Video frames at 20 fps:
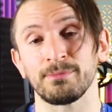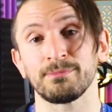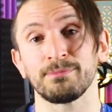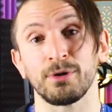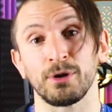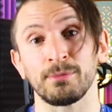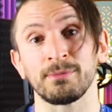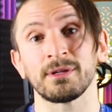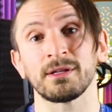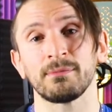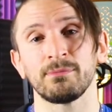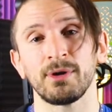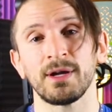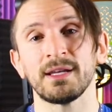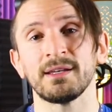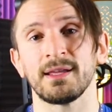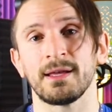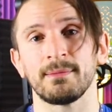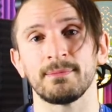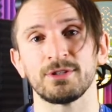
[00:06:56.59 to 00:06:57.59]
permanent
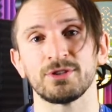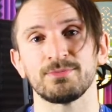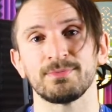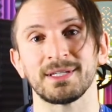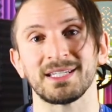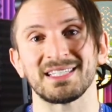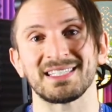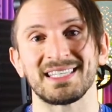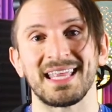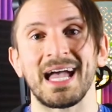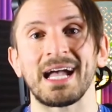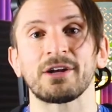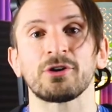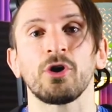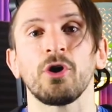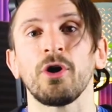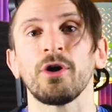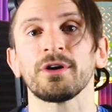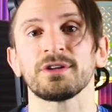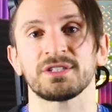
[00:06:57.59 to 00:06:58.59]
brain damage, because that
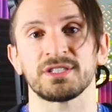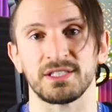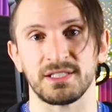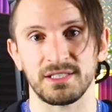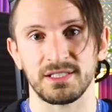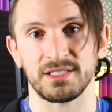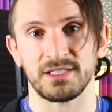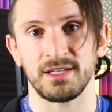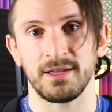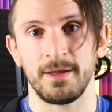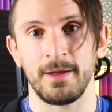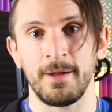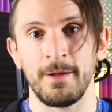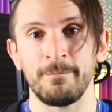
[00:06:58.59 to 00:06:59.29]
causes